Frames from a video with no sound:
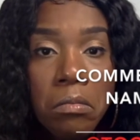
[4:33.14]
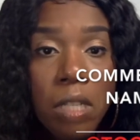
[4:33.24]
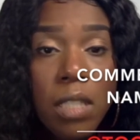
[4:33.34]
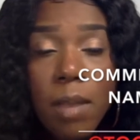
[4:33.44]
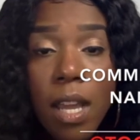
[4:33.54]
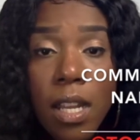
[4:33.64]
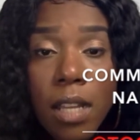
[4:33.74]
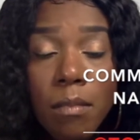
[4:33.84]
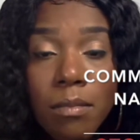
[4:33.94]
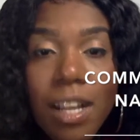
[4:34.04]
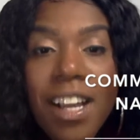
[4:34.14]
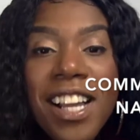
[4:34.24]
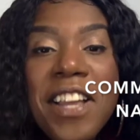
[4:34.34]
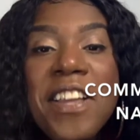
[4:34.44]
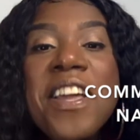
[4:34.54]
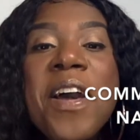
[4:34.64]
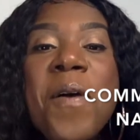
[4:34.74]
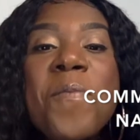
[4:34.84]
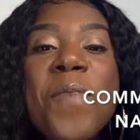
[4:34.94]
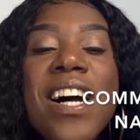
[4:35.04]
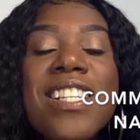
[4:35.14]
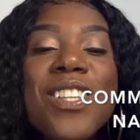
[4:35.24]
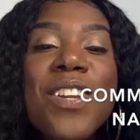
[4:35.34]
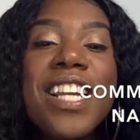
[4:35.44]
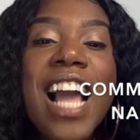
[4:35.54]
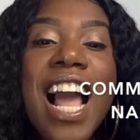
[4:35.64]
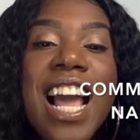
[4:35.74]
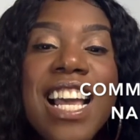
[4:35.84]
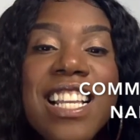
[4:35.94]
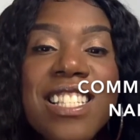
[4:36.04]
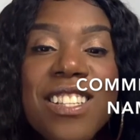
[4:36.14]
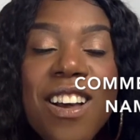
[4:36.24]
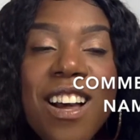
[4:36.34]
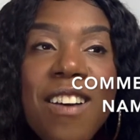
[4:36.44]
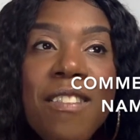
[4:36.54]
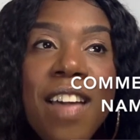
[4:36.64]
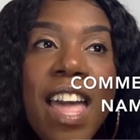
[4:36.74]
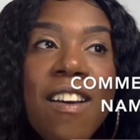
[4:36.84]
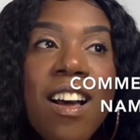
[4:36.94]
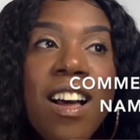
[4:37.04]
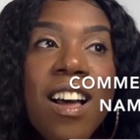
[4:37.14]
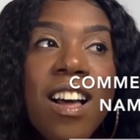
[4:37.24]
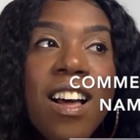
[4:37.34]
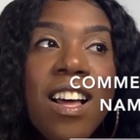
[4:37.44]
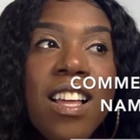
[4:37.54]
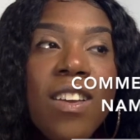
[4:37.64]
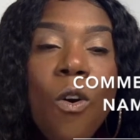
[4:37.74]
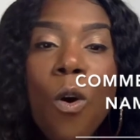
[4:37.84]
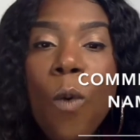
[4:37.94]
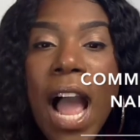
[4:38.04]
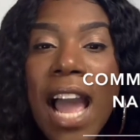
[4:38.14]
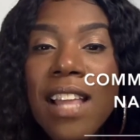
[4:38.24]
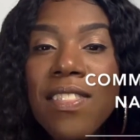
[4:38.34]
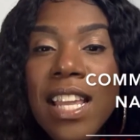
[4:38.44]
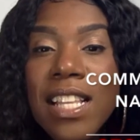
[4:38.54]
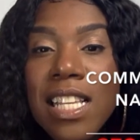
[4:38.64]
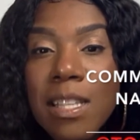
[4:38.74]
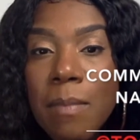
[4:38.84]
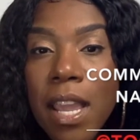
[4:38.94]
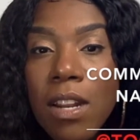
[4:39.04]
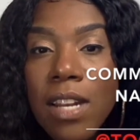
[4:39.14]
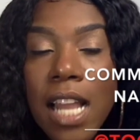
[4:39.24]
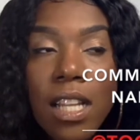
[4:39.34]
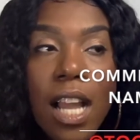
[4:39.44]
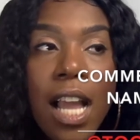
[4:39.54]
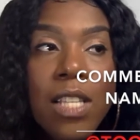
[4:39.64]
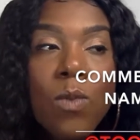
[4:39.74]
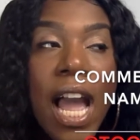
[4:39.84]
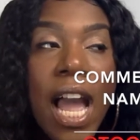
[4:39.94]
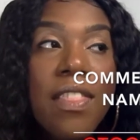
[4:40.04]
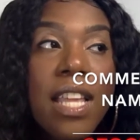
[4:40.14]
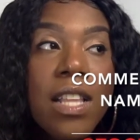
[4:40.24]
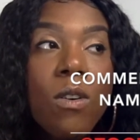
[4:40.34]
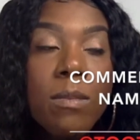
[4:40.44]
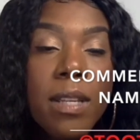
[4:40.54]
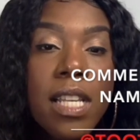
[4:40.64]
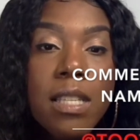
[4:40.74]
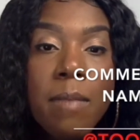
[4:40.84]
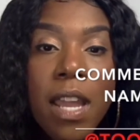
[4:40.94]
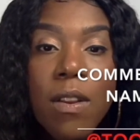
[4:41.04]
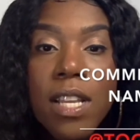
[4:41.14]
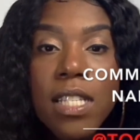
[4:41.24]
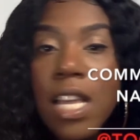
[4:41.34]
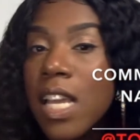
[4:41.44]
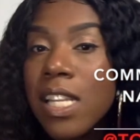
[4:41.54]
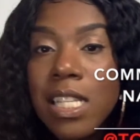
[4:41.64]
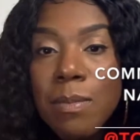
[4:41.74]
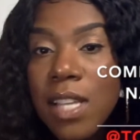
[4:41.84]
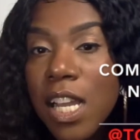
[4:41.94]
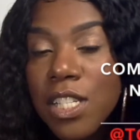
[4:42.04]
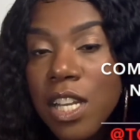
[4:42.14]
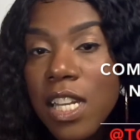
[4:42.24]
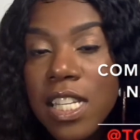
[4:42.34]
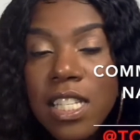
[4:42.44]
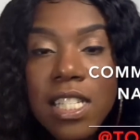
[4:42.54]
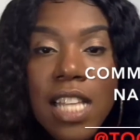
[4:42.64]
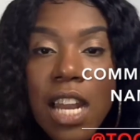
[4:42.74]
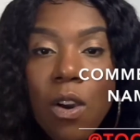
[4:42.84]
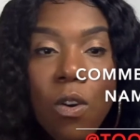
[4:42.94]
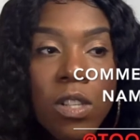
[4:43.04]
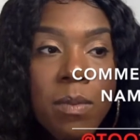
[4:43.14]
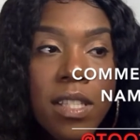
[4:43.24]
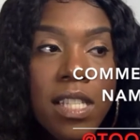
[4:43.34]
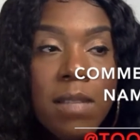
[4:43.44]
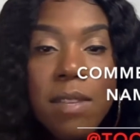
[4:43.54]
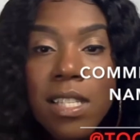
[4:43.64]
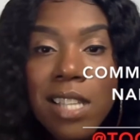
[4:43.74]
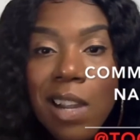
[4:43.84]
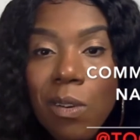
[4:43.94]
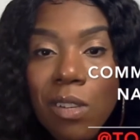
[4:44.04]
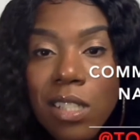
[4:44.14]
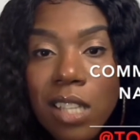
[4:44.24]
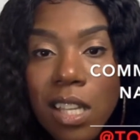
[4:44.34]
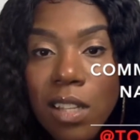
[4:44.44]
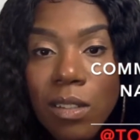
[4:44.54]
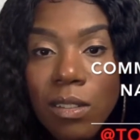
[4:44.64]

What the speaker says: That's about it. But, so the cons of, or why I think it doesn't matter, not the cons. Why I think host pick doesn't matter is, just because your listing's not a host pick doesn't mean it's not going to sell.